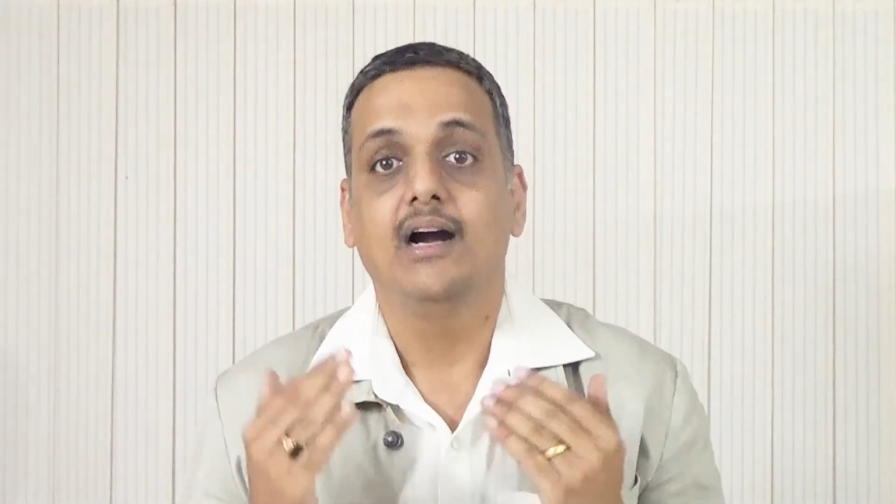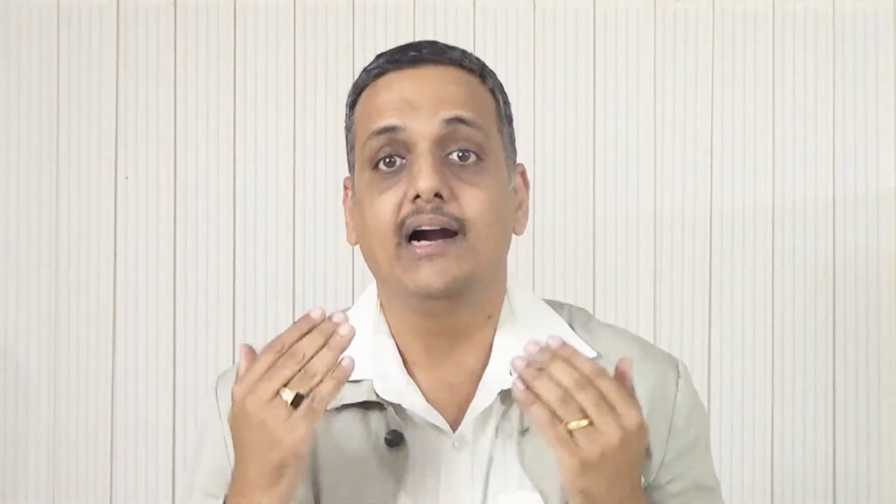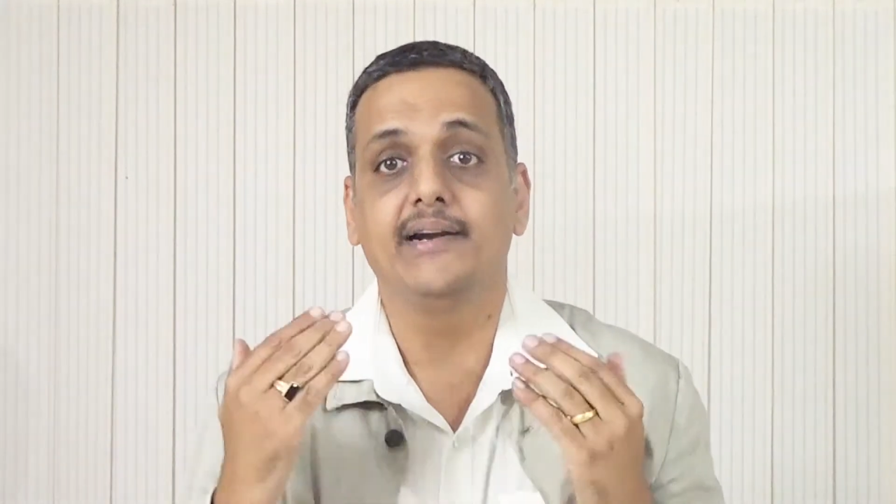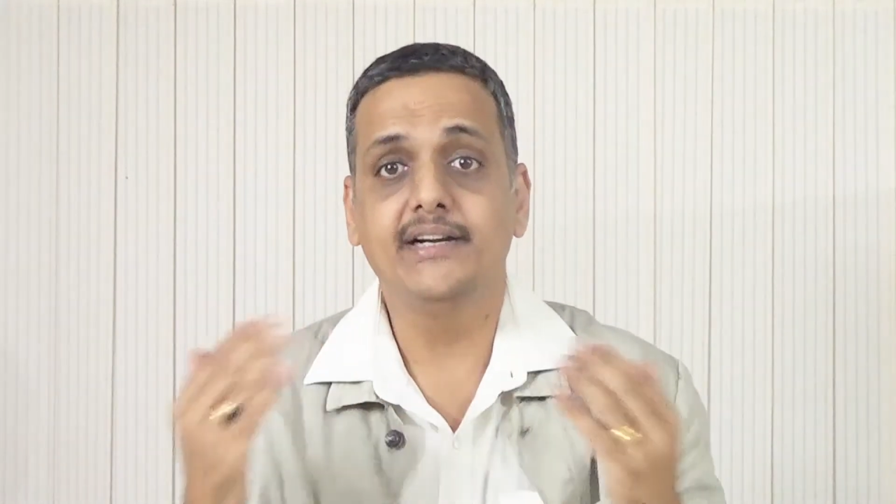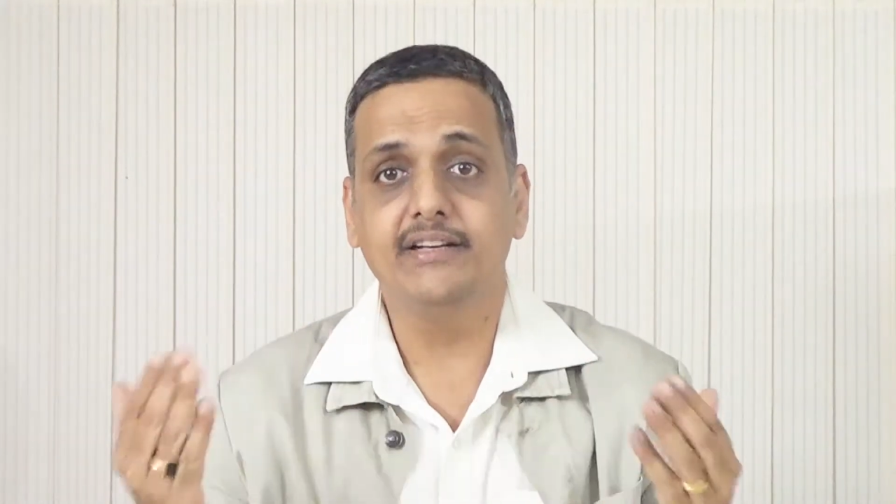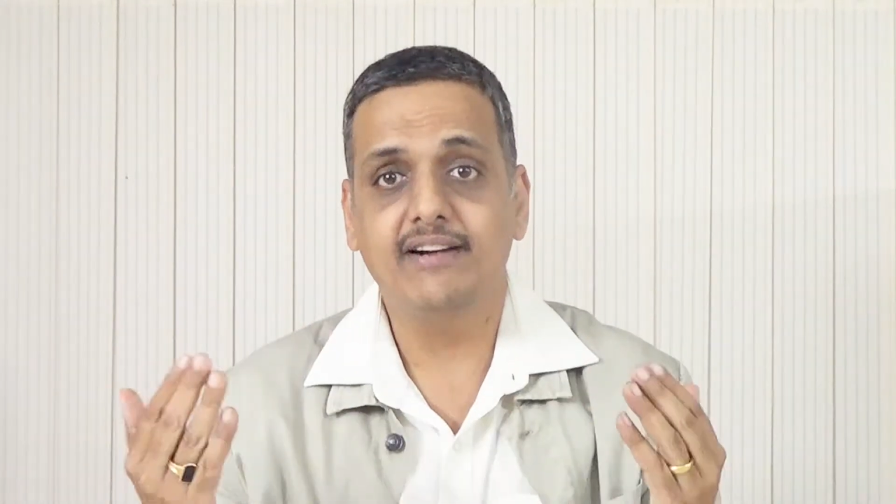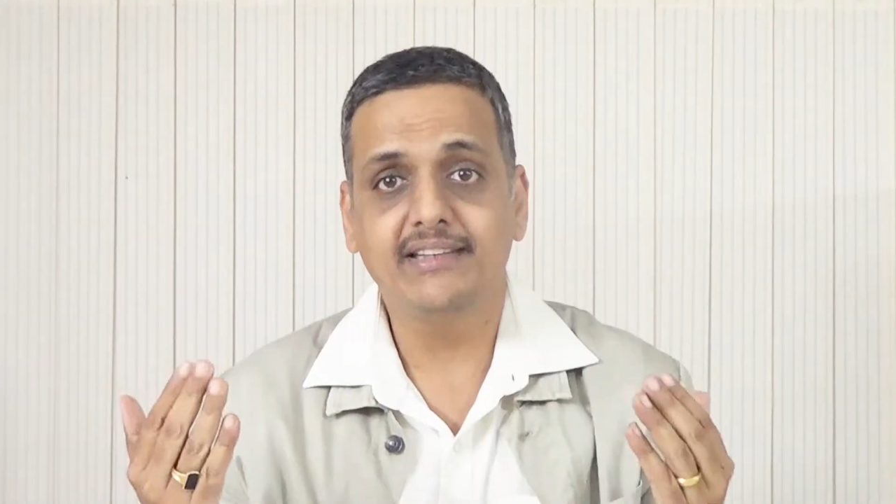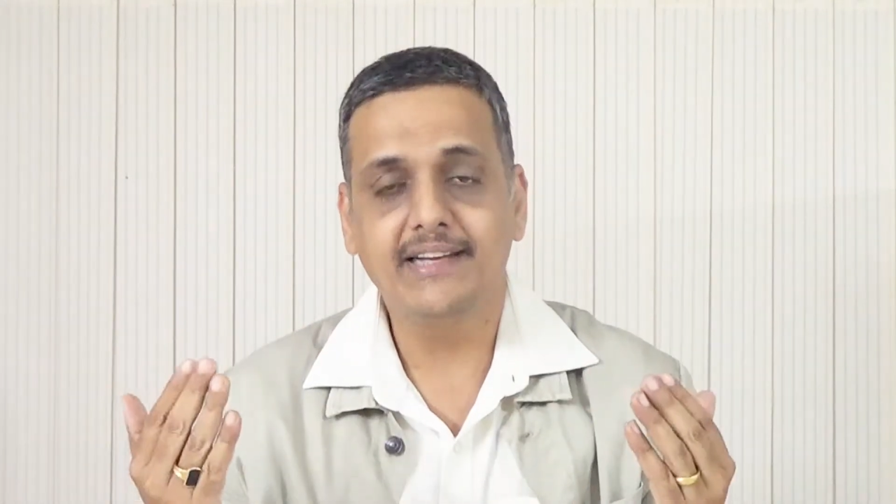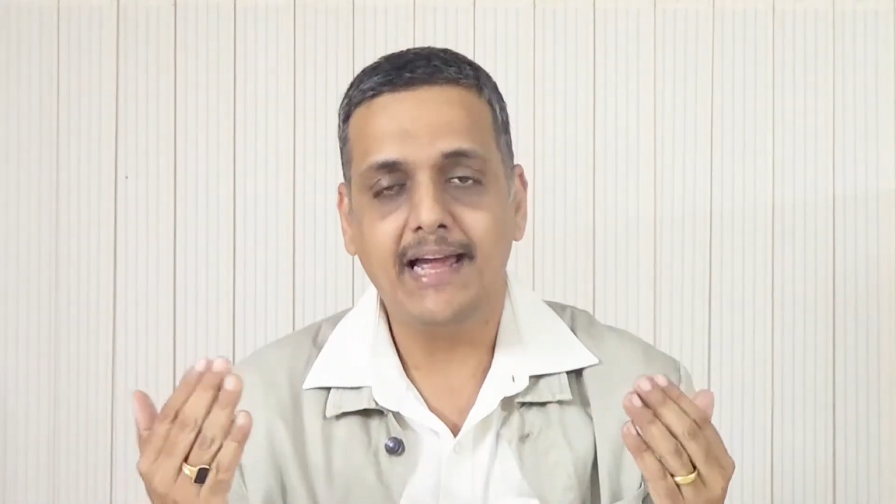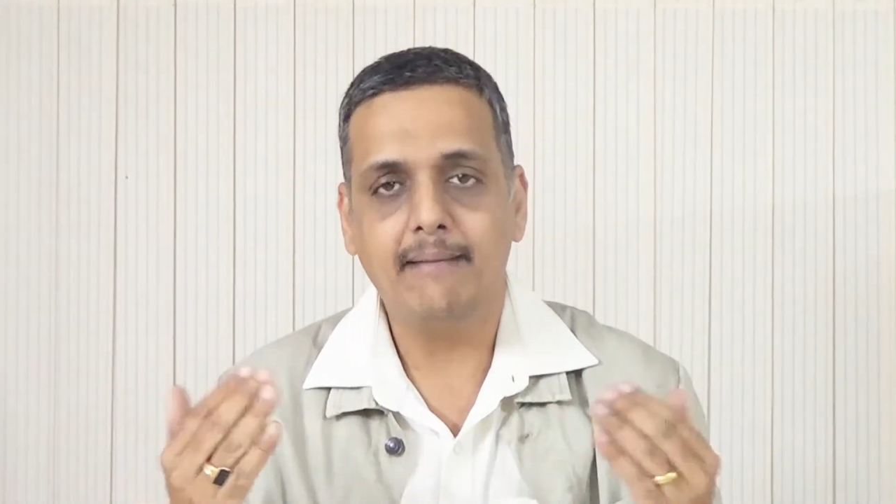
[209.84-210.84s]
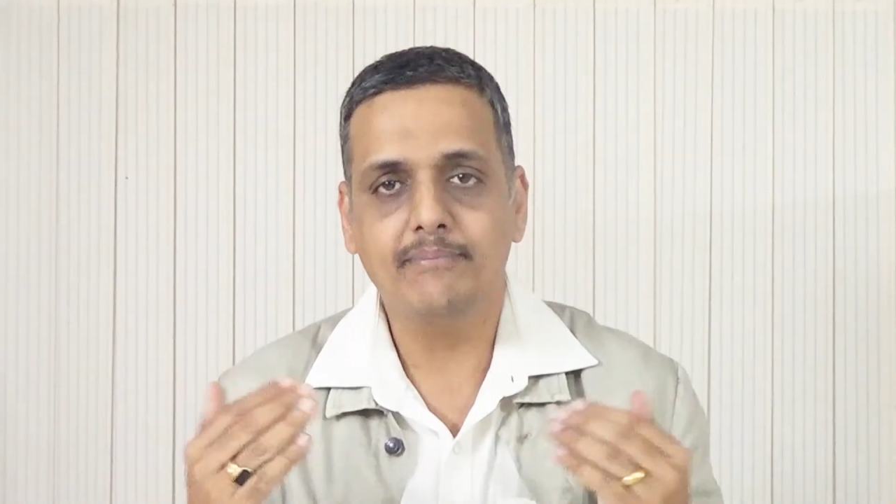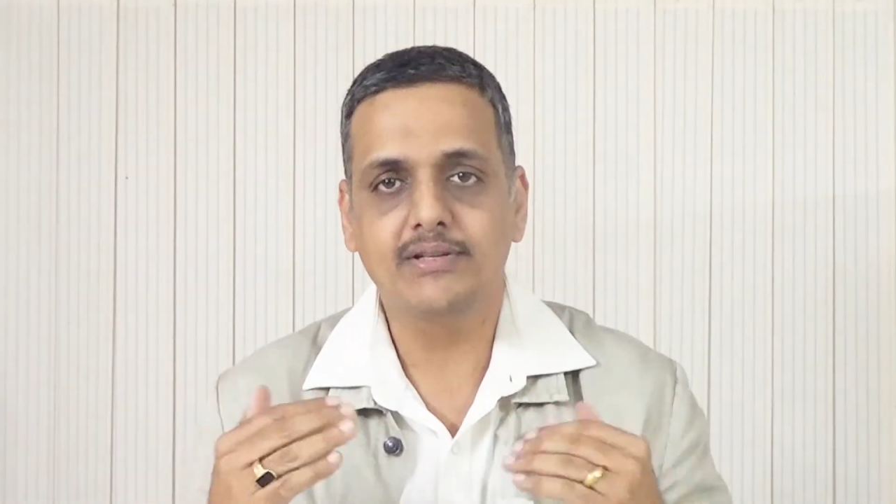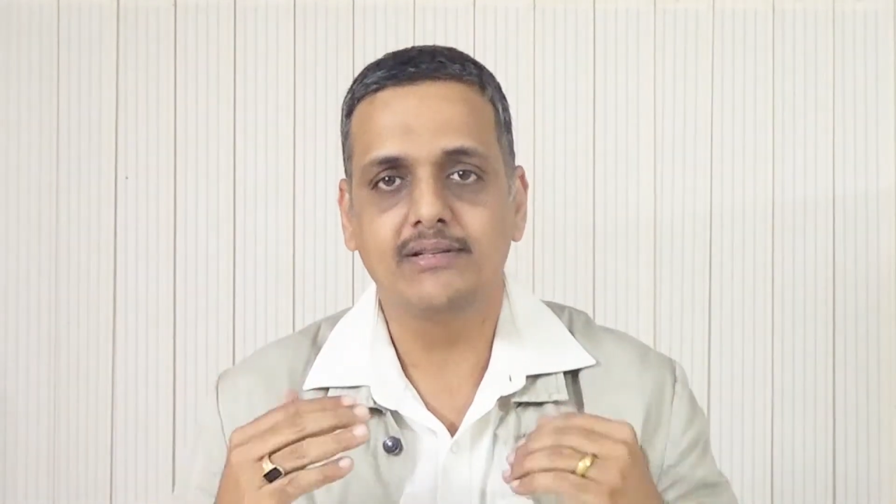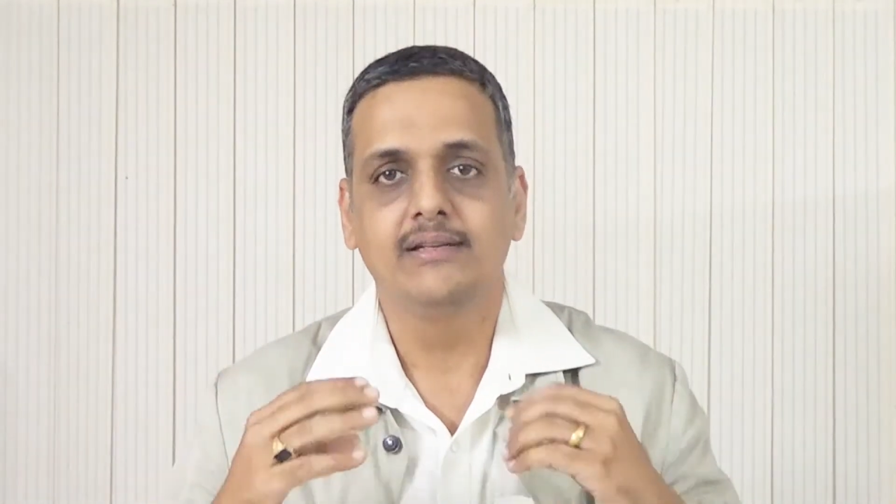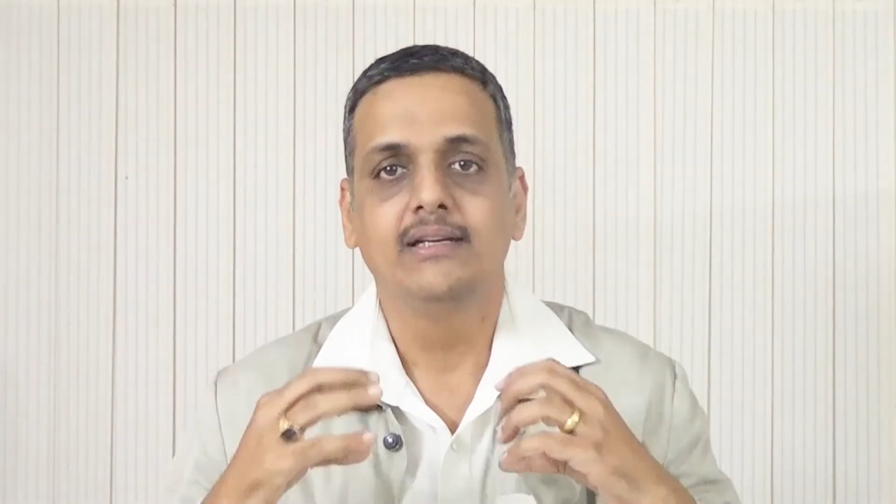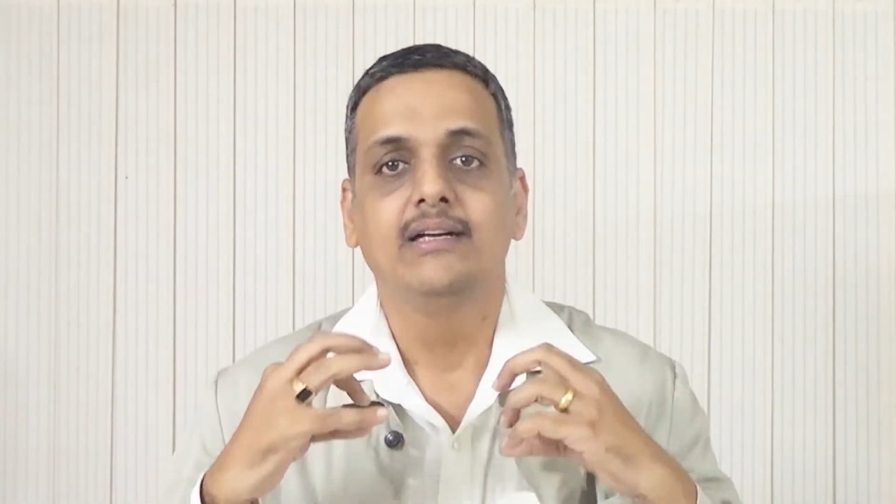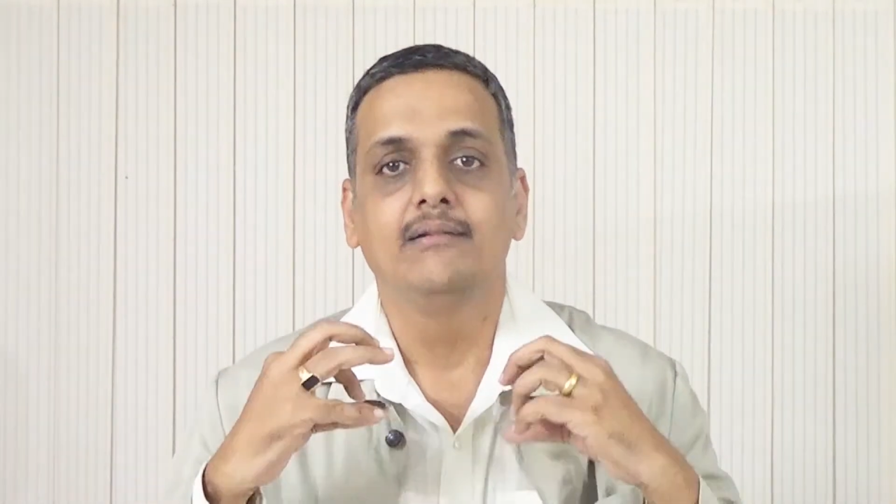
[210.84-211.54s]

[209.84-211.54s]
Identify the gaps,